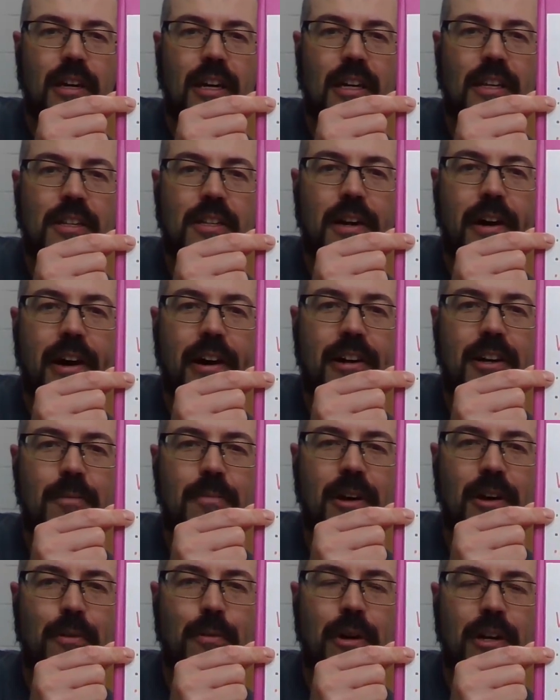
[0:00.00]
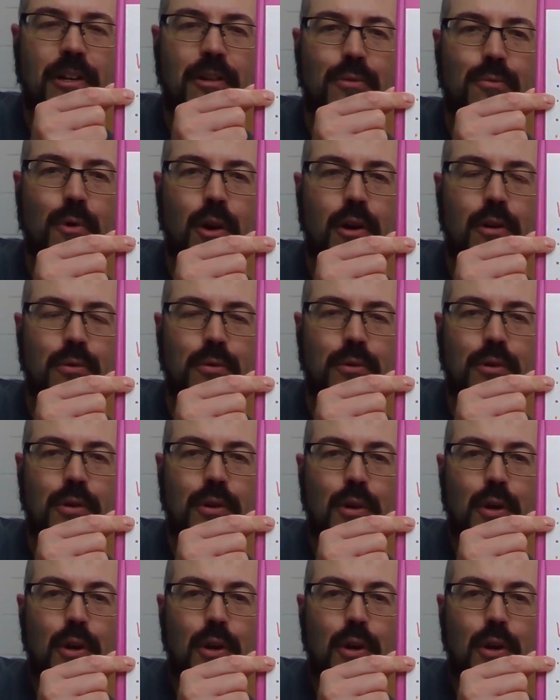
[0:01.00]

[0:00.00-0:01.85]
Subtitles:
and talk about what you wrote,